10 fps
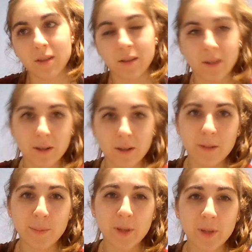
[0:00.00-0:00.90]
You're
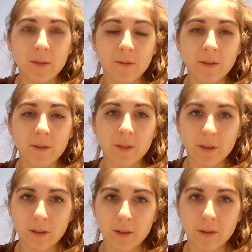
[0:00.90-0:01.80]
all beautiful, you're
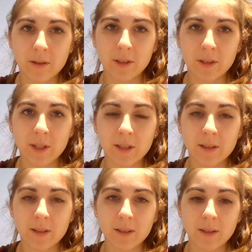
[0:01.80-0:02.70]
all
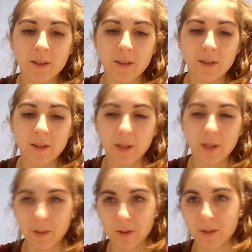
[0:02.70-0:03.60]
gorgeous, and I
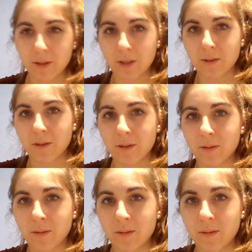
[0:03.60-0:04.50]
will see you soon.